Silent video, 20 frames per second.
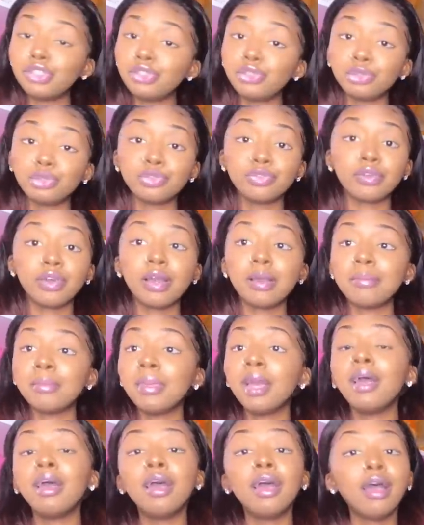to choose
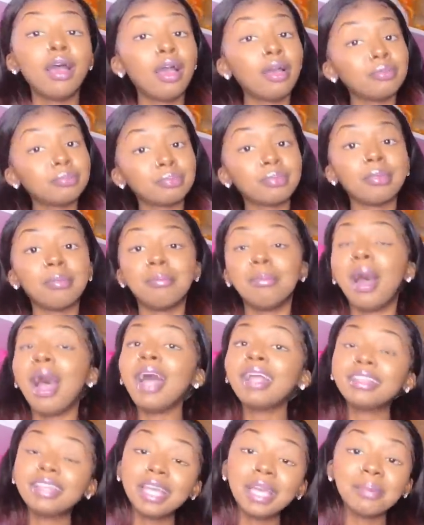from.
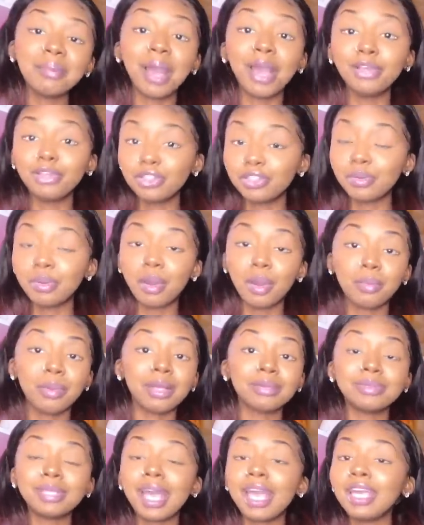My theme I use for my
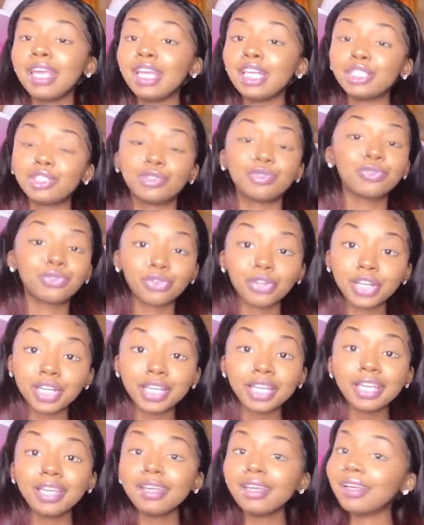website is
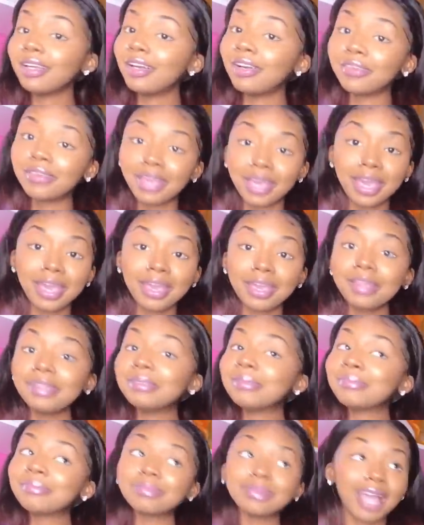free,
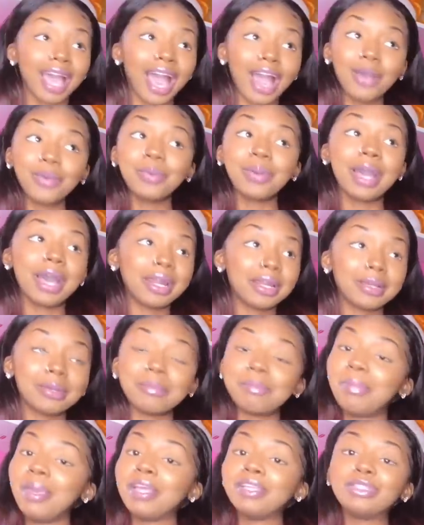okay? I don't
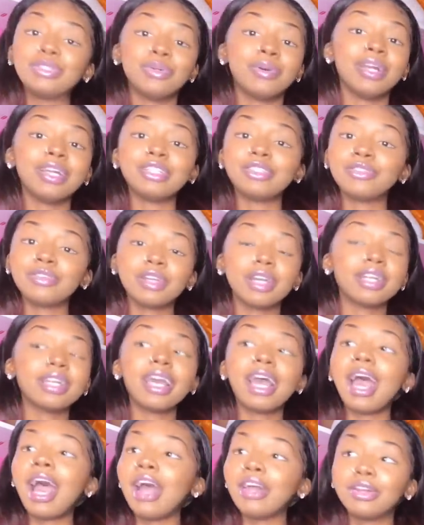gotta pay $200,
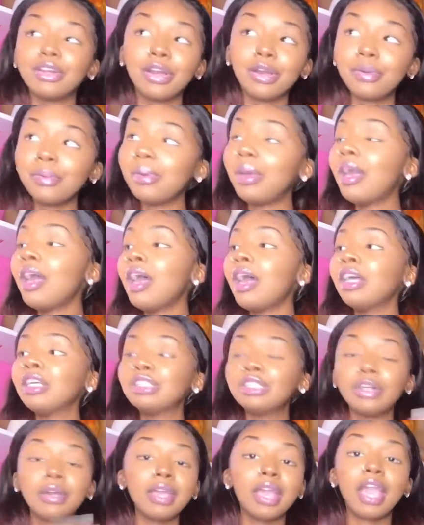$300, I know.
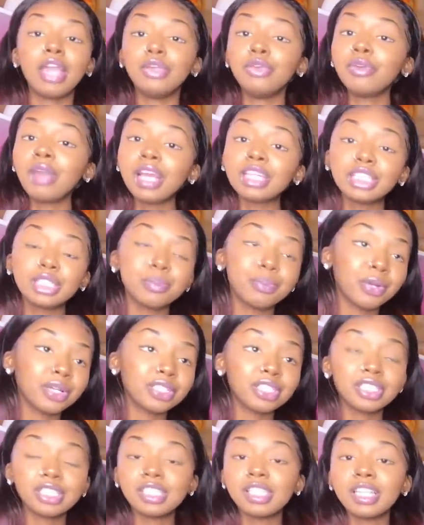So yeah, you can actually
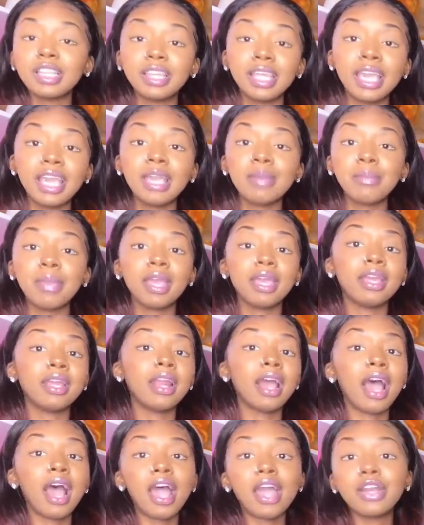purchase a theme
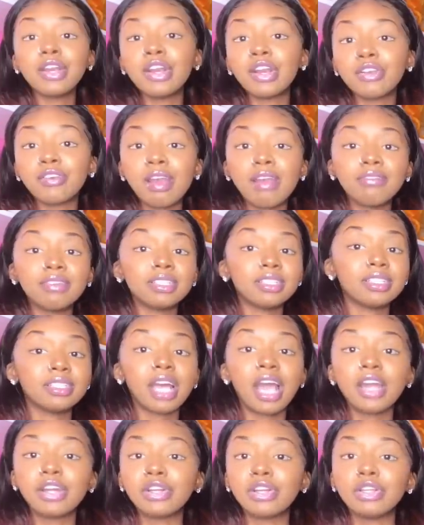and hire a graphic
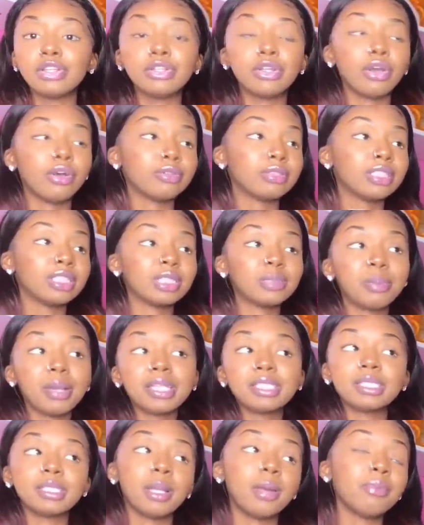designer, to
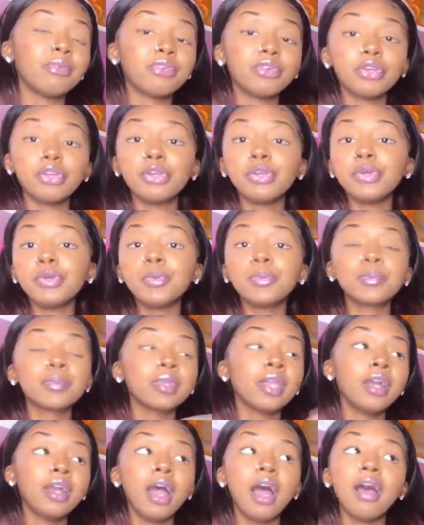spice it up for you.
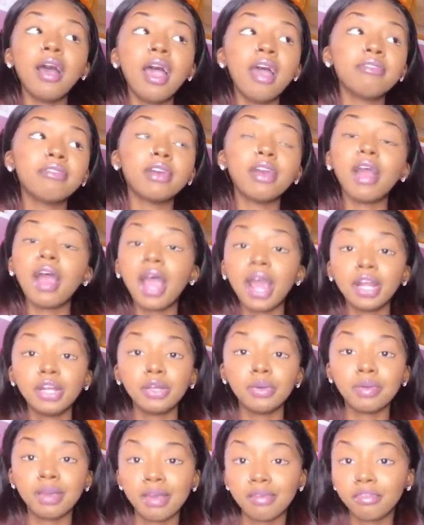However, I
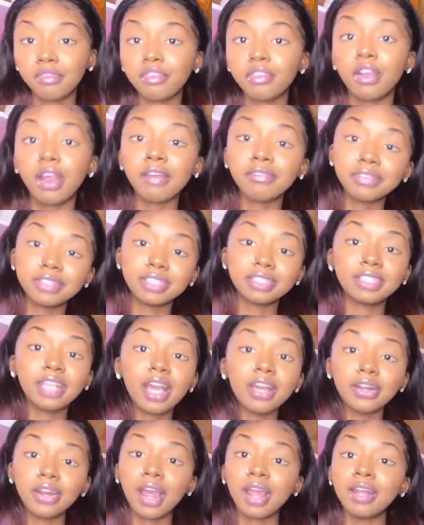don't have a graphic
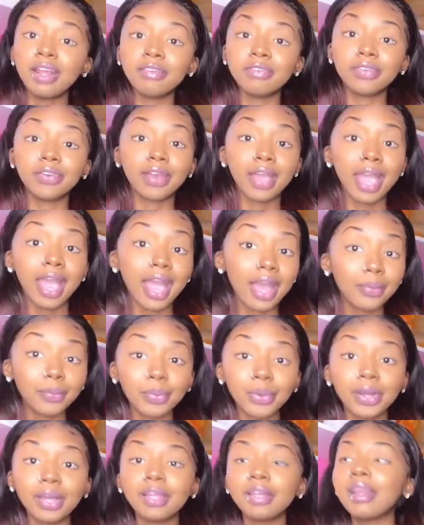designer. I never had
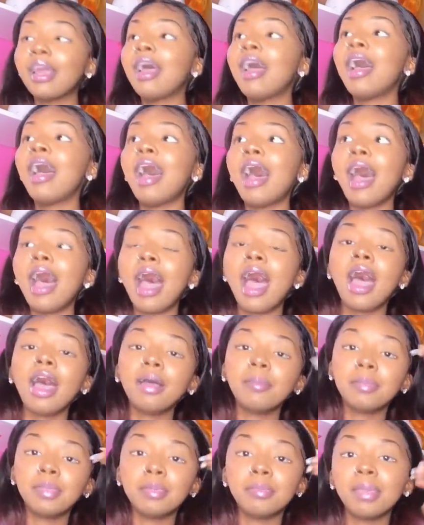one.
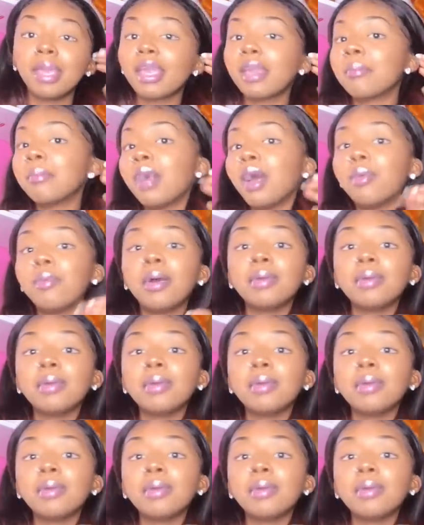I've been making my